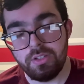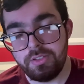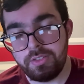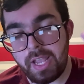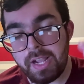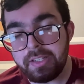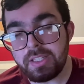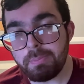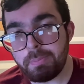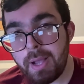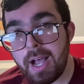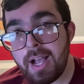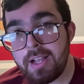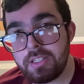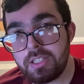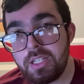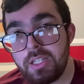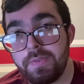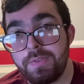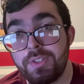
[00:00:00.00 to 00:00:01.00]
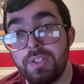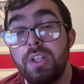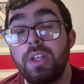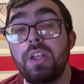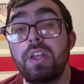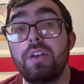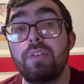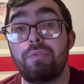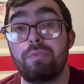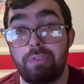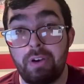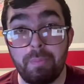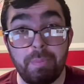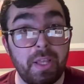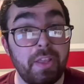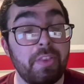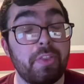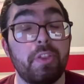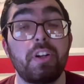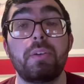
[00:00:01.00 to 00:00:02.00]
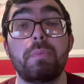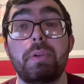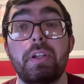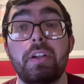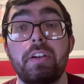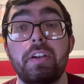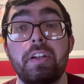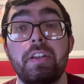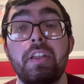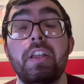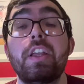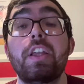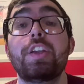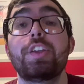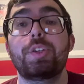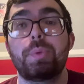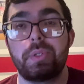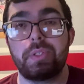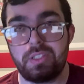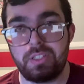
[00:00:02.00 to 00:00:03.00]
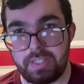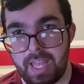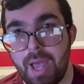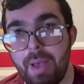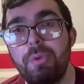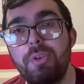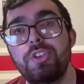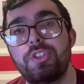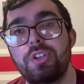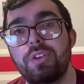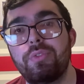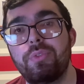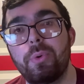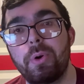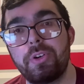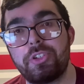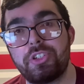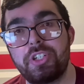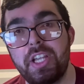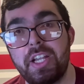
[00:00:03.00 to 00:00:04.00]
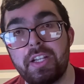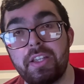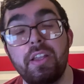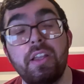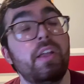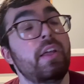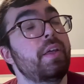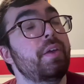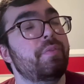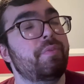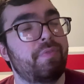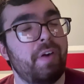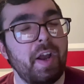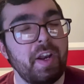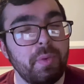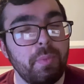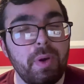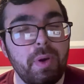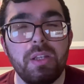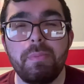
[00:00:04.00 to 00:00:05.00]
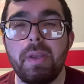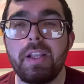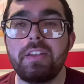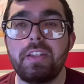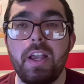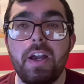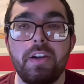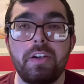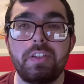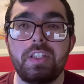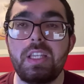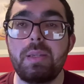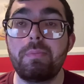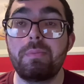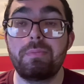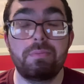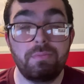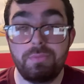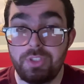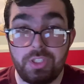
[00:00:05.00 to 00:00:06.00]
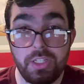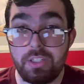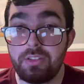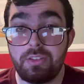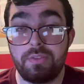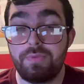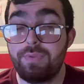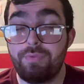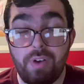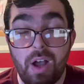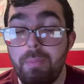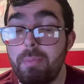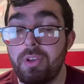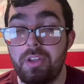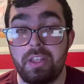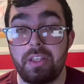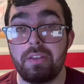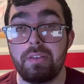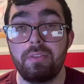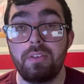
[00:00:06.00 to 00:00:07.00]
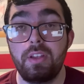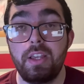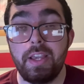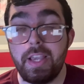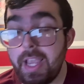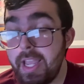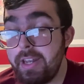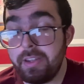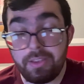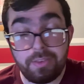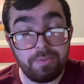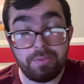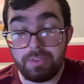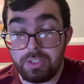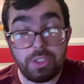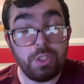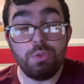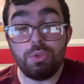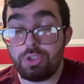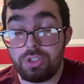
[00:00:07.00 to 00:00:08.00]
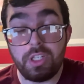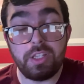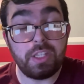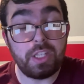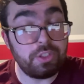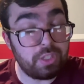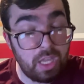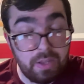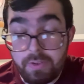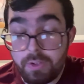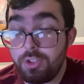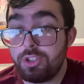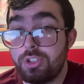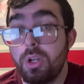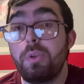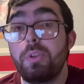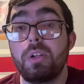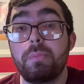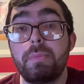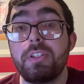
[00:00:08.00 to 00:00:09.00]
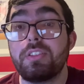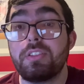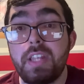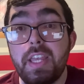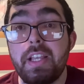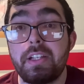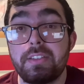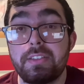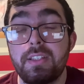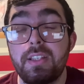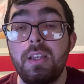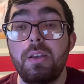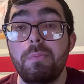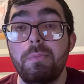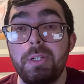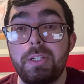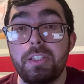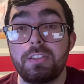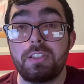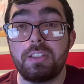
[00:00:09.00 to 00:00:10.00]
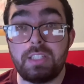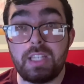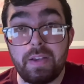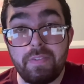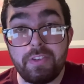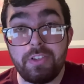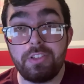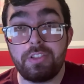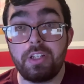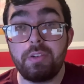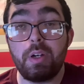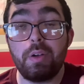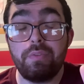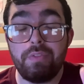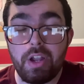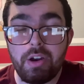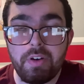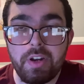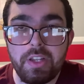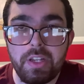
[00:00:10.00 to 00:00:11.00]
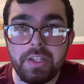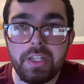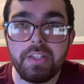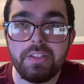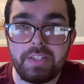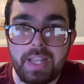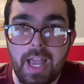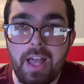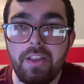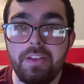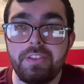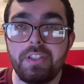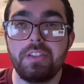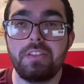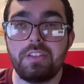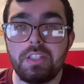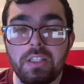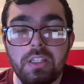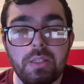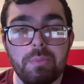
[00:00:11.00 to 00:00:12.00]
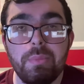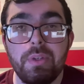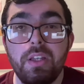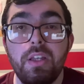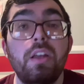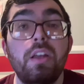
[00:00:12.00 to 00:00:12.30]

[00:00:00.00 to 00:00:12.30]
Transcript: Take the positives from that third period. You establish your forward check. Find a way to make the other team just fumbling. And you the devil showed their mistakes. Because the Devils, they're a very young and talented team.